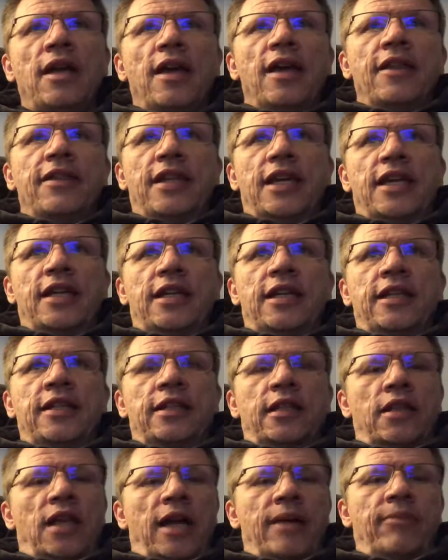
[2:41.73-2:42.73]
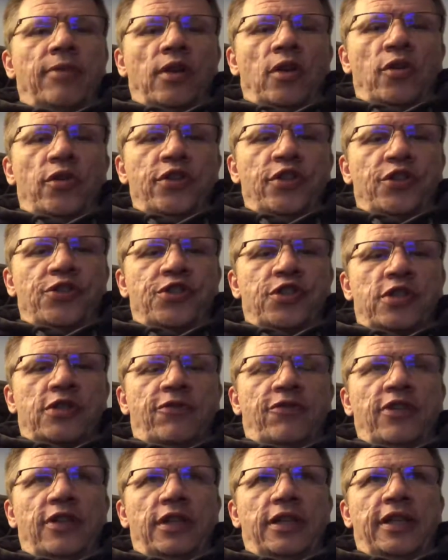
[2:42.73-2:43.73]
Then in the line below, you'll
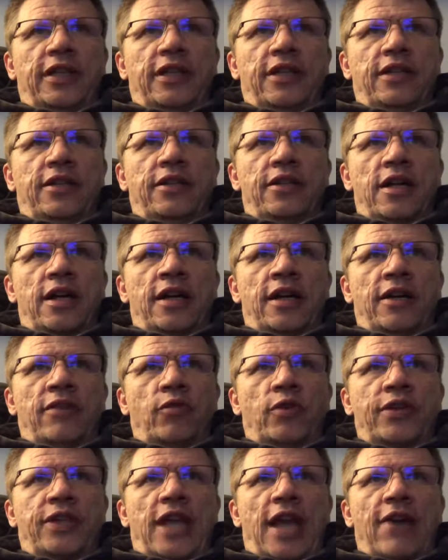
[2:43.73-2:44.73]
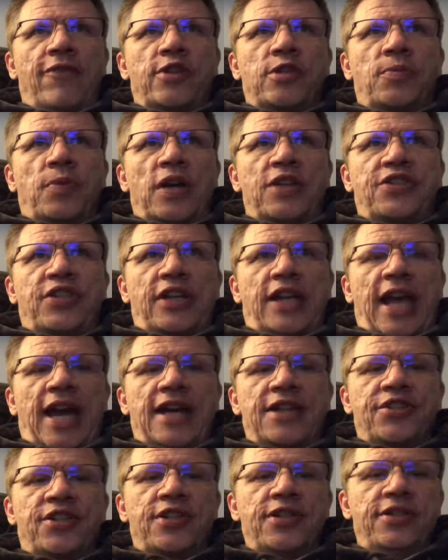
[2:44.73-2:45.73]
just fill in what the average price of
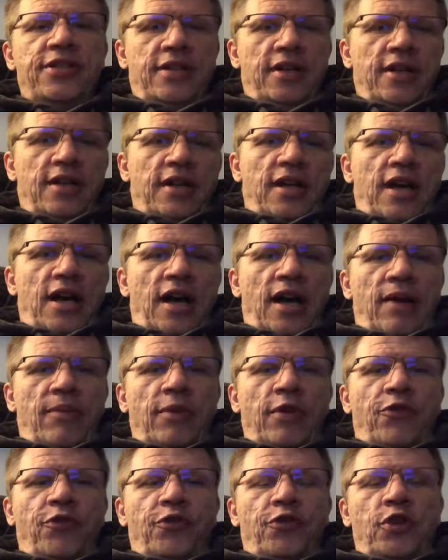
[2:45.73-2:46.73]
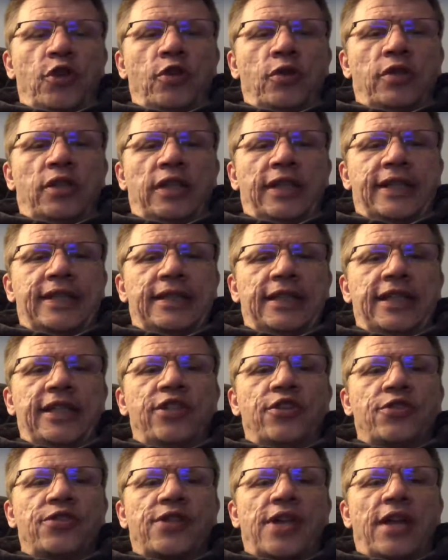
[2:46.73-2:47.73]
gas is. If you click
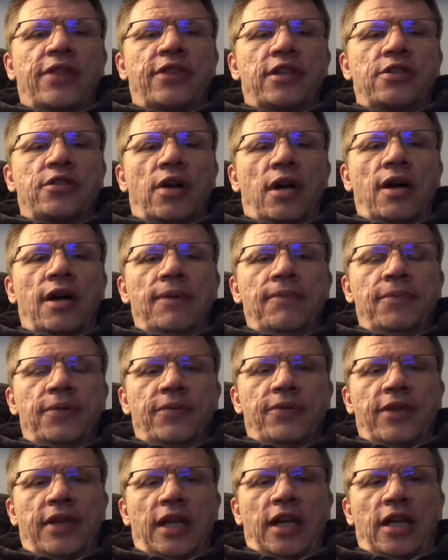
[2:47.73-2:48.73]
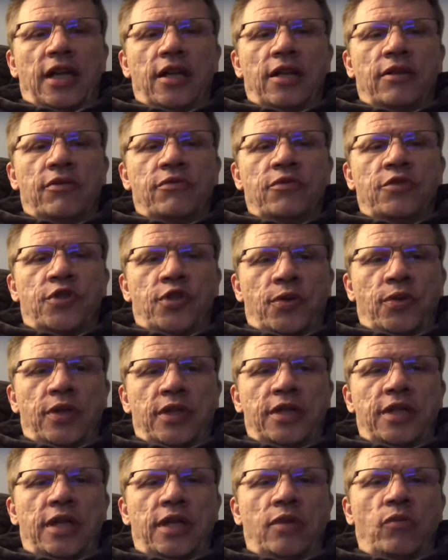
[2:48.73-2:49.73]
liters at the top, then do
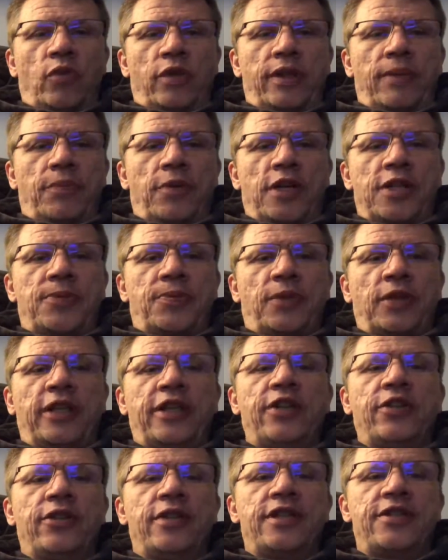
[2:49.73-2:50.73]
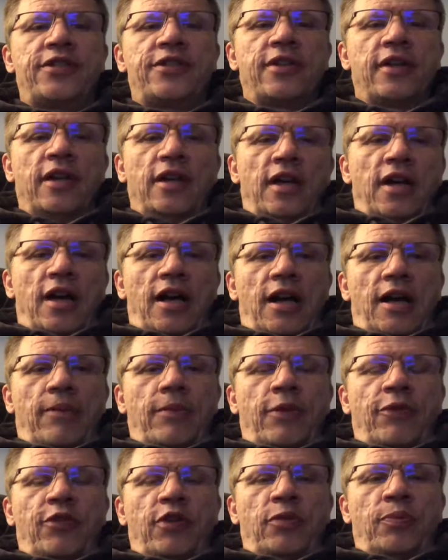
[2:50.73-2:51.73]
it in what the price per liter is.
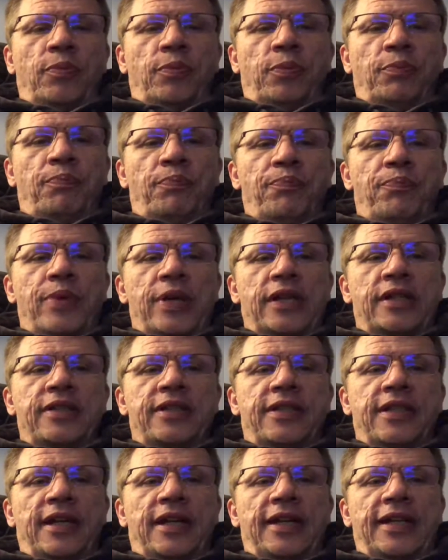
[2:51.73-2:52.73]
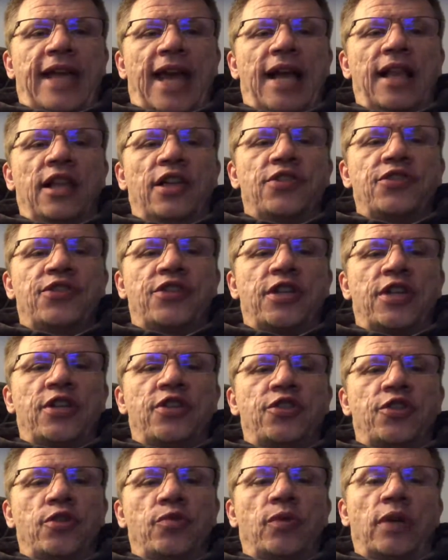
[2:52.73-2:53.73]
If you picked gallons, then
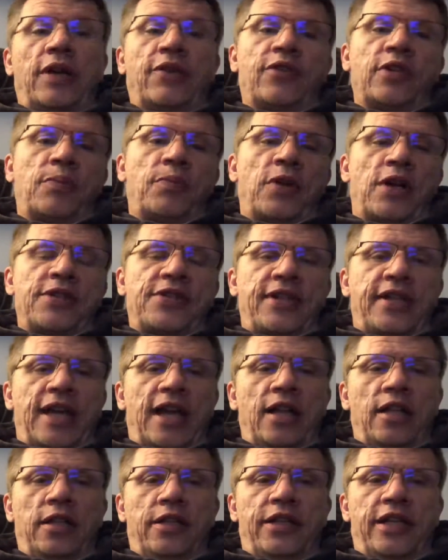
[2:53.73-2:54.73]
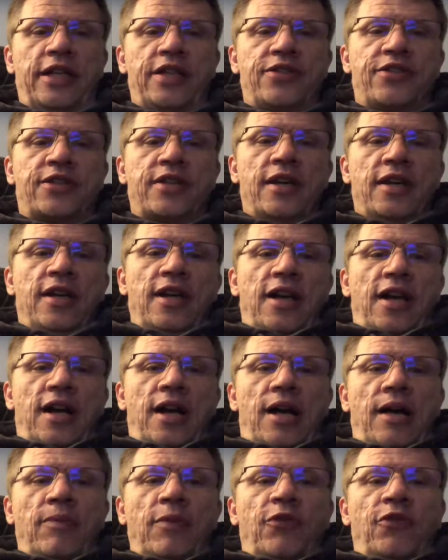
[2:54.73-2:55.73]
do whatever the price of gallon is.
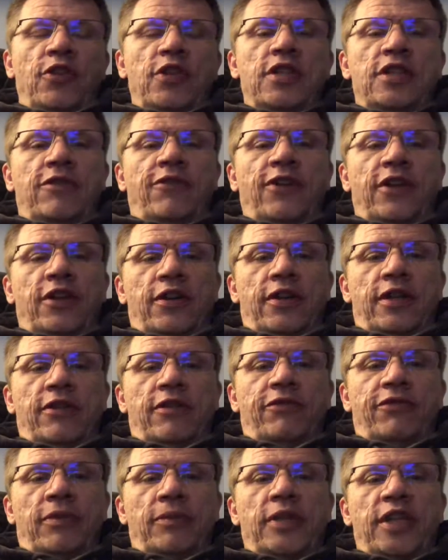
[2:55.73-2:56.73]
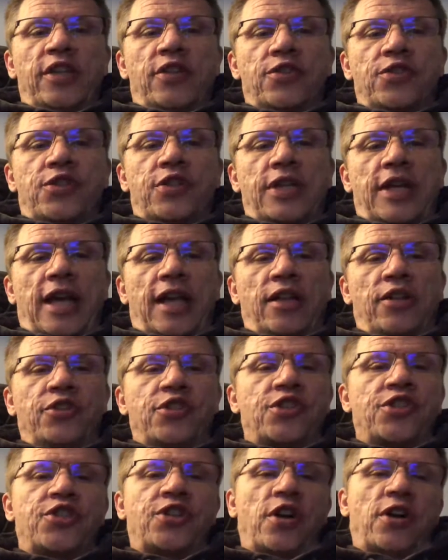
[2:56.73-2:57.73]
If you need to figure it from liters to gallon,
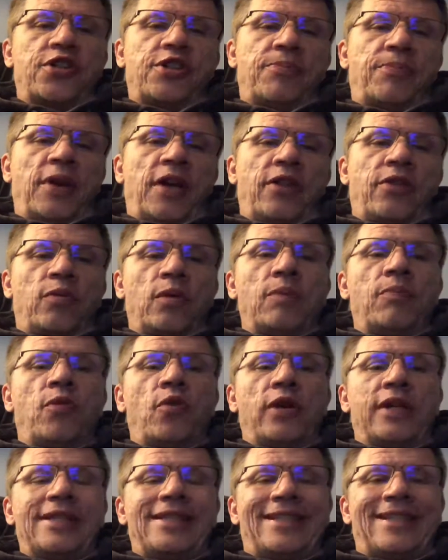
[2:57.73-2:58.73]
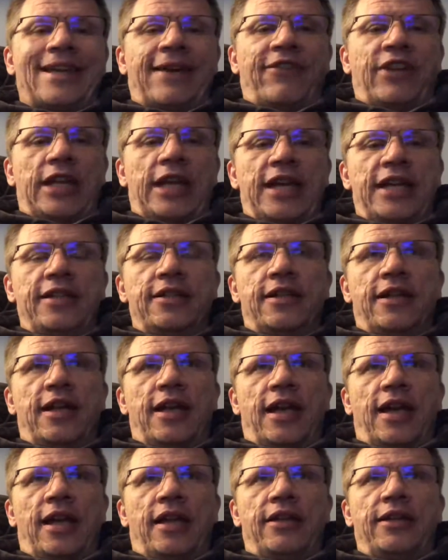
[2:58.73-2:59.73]
just charge it by 3.78,
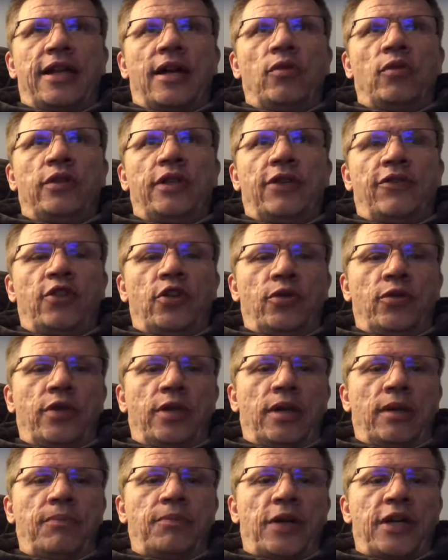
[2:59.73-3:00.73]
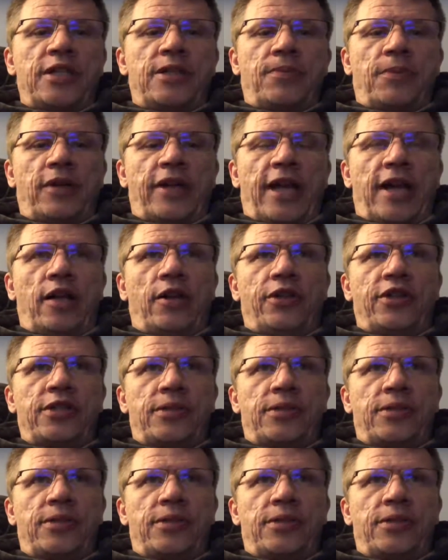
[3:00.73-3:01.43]
and that will give you the price per gallon as